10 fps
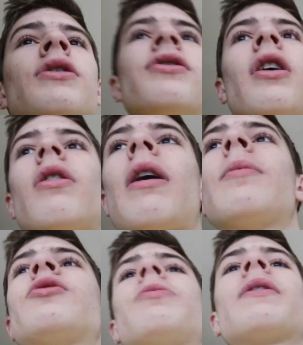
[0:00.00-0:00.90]
So
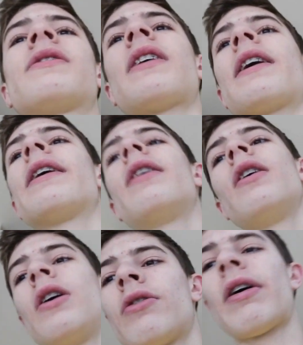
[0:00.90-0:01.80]
I'm super excited.
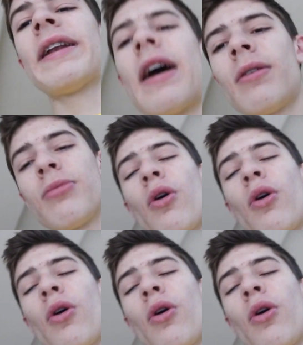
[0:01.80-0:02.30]
Right now I'm